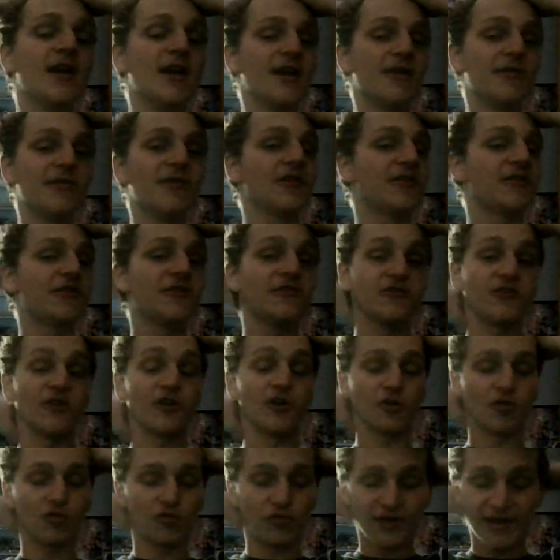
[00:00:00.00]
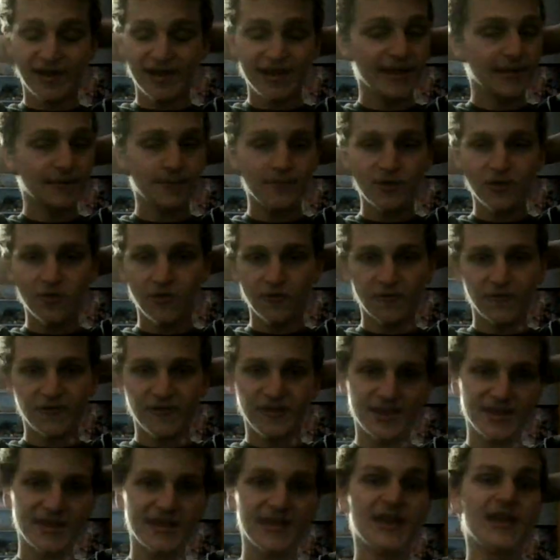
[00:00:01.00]
this is a great
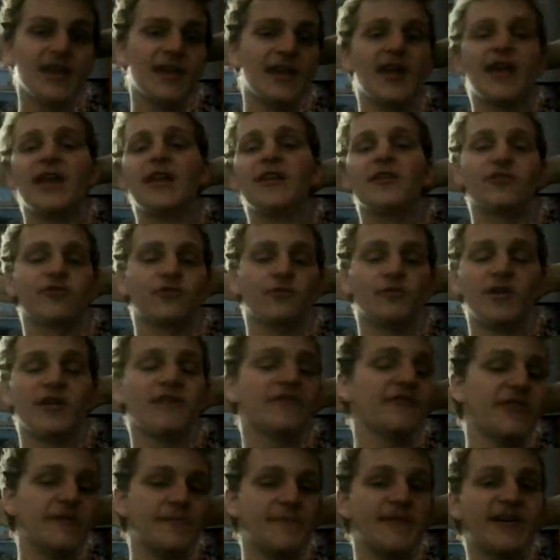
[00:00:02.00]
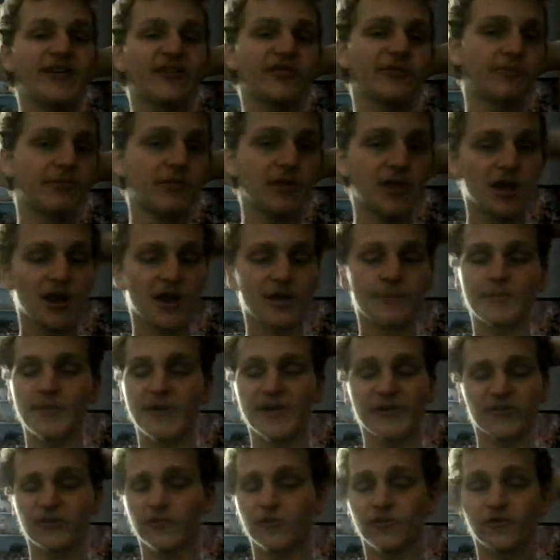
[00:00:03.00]
movie. It is one of the best
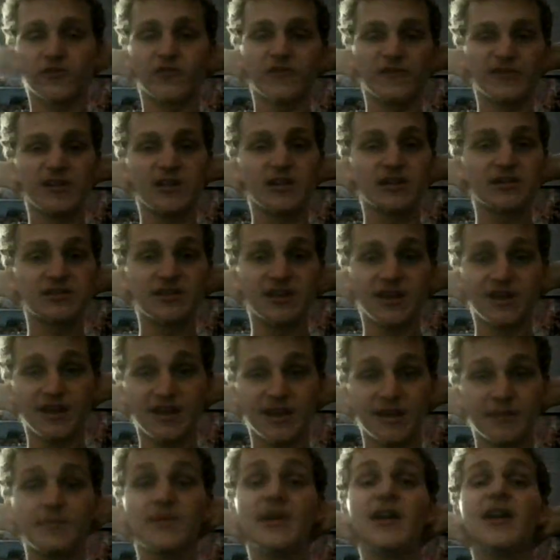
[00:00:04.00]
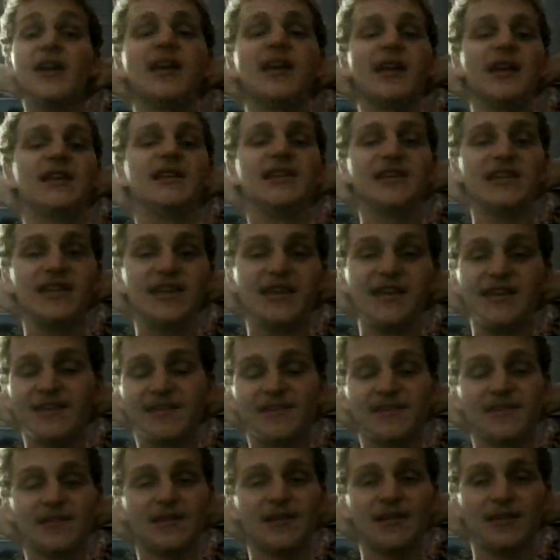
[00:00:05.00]
blockbusters of all time, and it
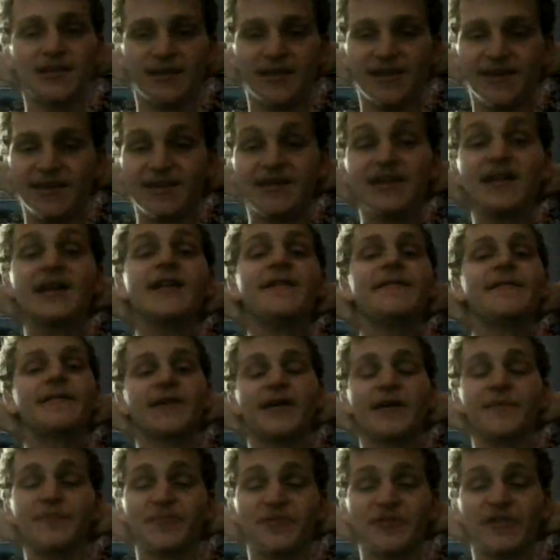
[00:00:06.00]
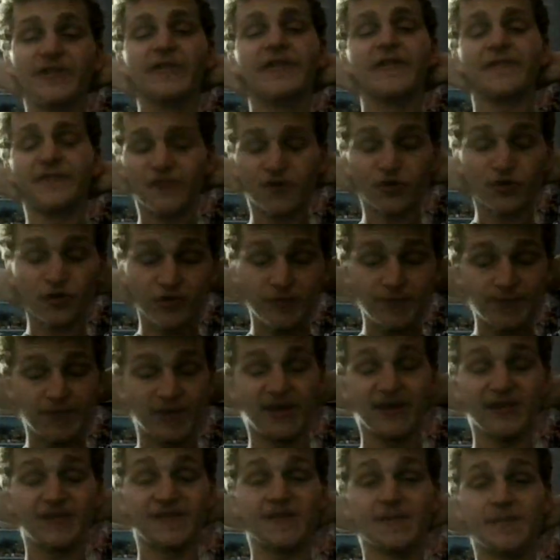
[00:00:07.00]
easily comes in the first
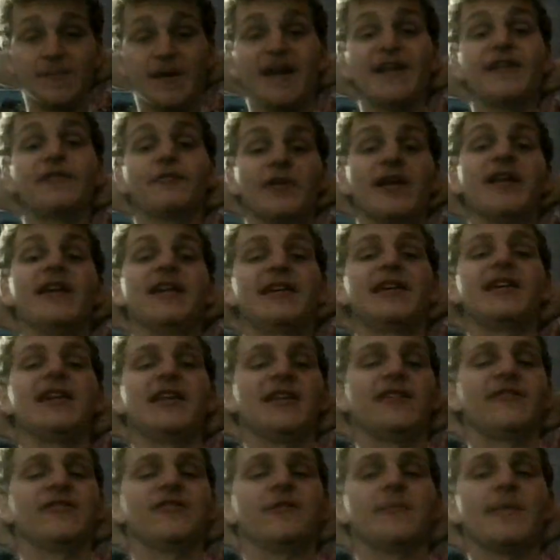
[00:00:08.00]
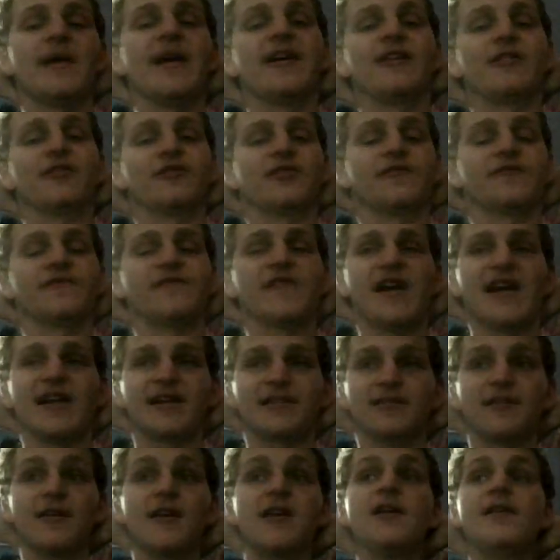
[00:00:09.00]
place in my ranking, as a matter of
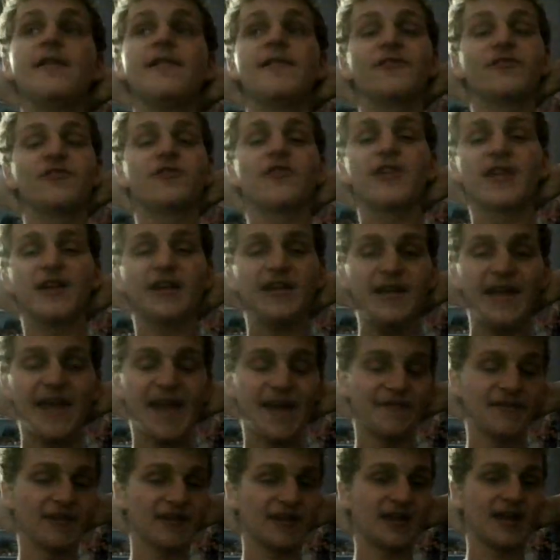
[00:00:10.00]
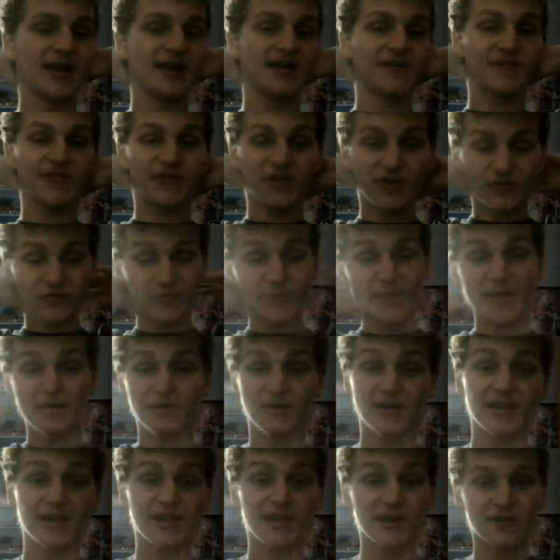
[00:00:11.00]
fact. So there you have it, guys. There's my
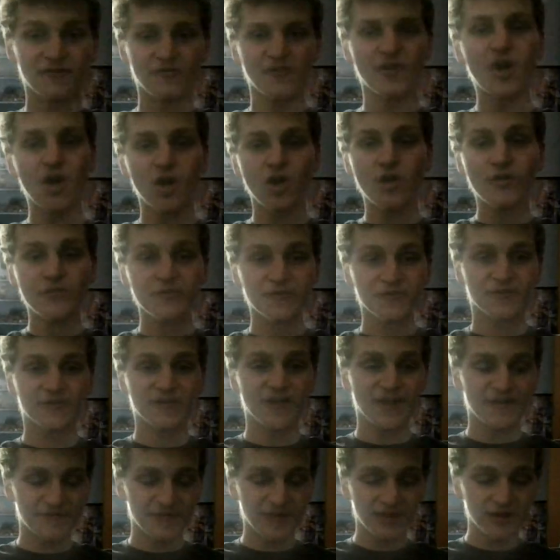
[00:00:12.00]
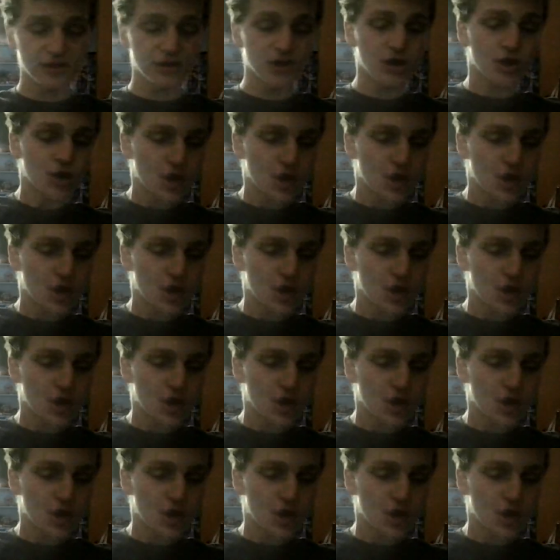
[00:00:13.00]
ranking of all 7